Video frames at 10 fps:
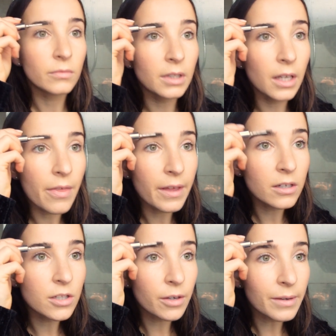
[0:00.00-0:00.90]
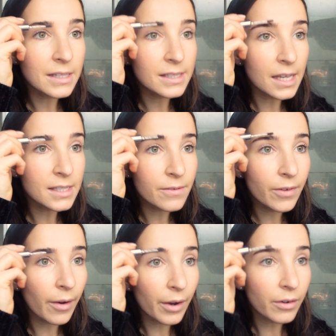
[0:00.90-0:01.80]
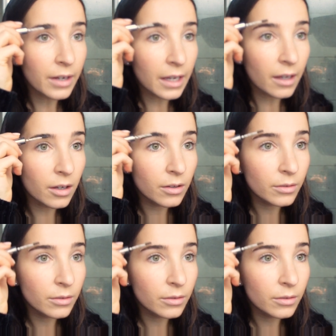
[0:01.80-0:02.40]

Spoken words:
Nothing too excessive going on here.